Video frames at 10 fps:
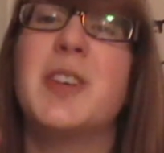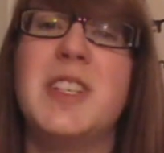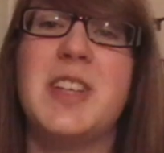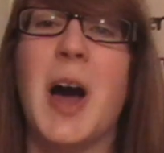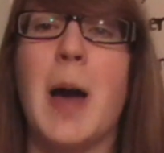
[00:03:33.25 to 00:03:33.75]

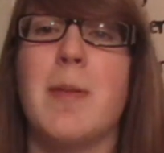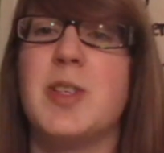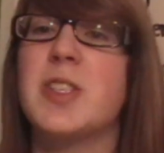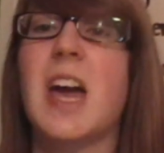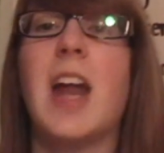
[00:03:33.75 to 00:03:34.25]
good time
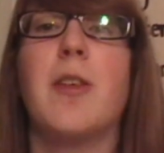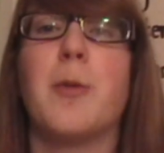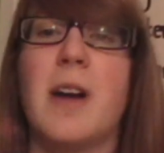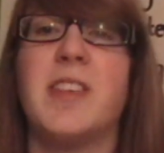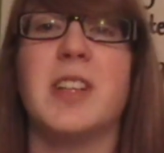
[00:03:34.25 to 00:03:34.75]
and just kind
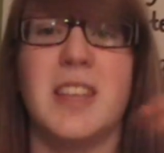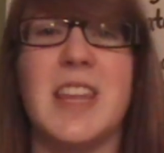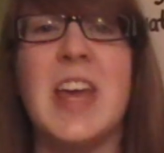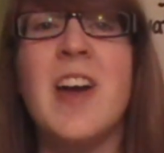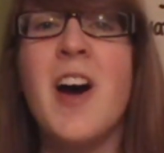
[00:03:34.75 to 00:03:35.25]
of revel in
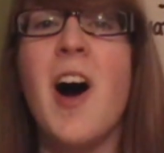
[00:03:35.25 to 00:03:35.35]
the